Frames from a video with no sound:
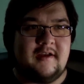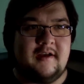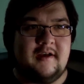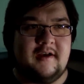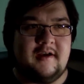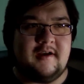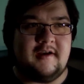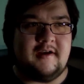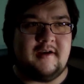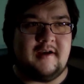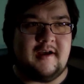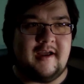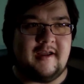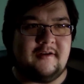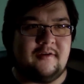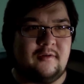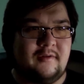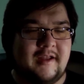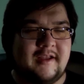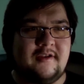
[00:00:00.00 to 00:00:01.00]
uh,
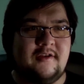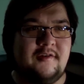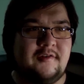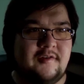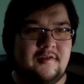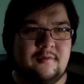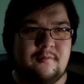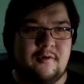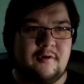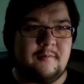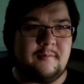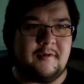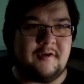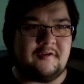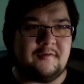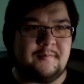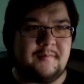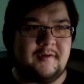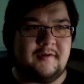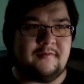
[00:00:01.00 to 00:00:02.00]
I don't like using the word
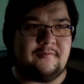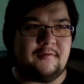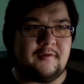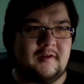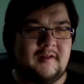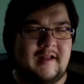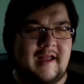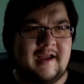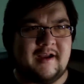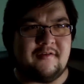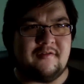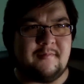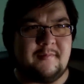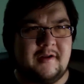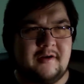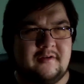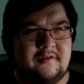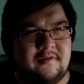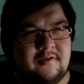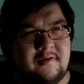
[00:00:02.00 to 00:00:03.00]
much, but for the lack of a
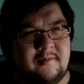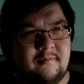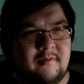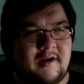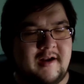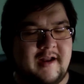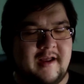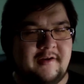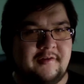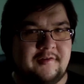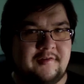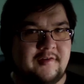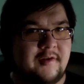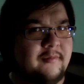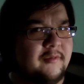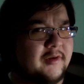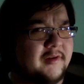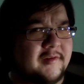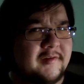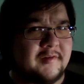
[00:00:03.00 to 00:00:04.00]
better term right now,
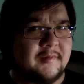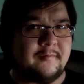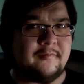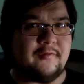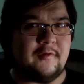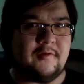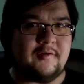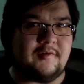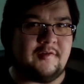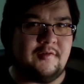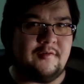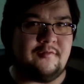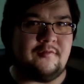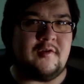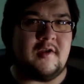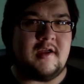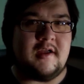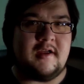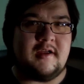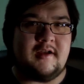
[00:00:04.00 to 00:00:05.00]
somewhat
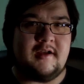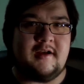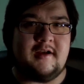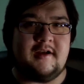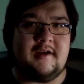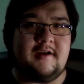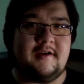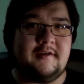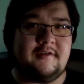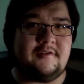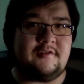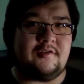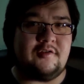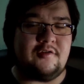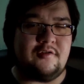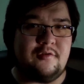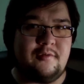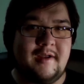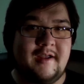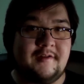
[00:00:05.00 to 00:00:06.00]
subversive uh,
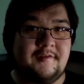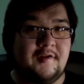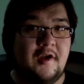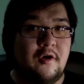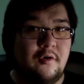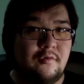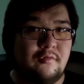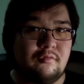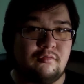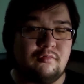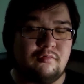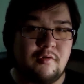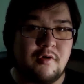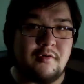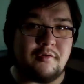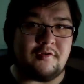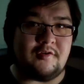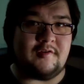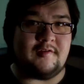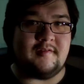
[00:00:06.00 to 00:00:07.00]
to its own
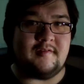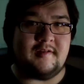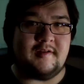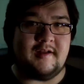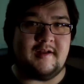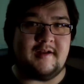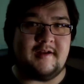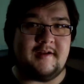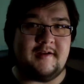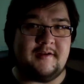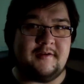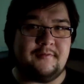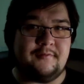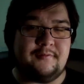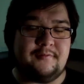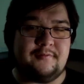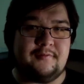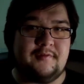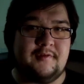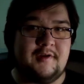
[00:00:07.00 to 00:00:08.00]
root
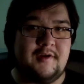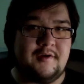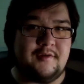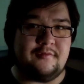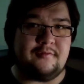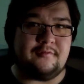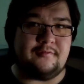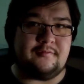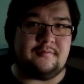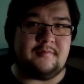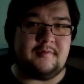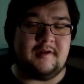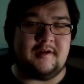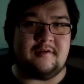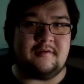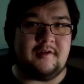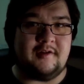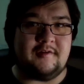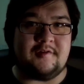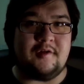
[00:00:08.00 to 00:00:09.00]
of, of, you
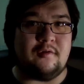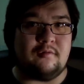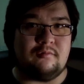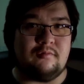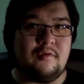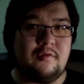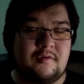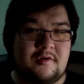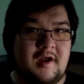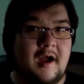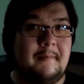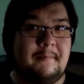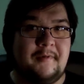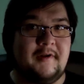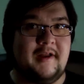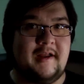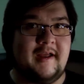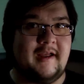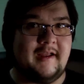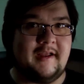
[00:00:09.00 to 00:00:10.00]
know, its own root
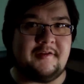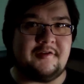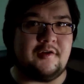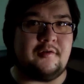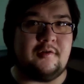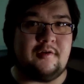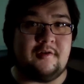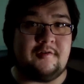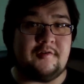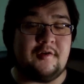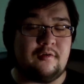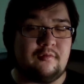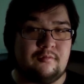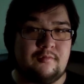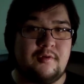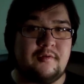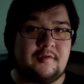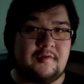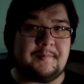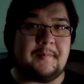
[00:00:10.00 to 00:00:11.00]
company, I guess, its own
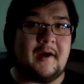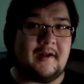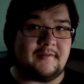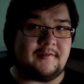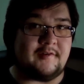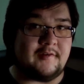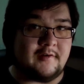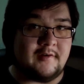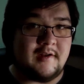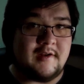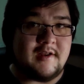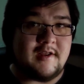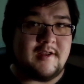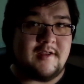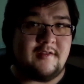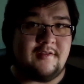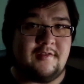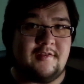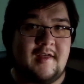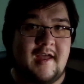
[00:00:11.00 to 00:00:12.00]
root sponsor,
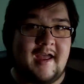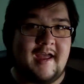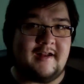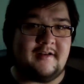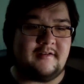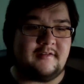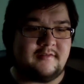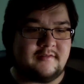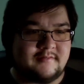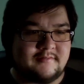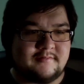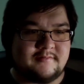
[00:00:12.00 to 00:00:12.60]
that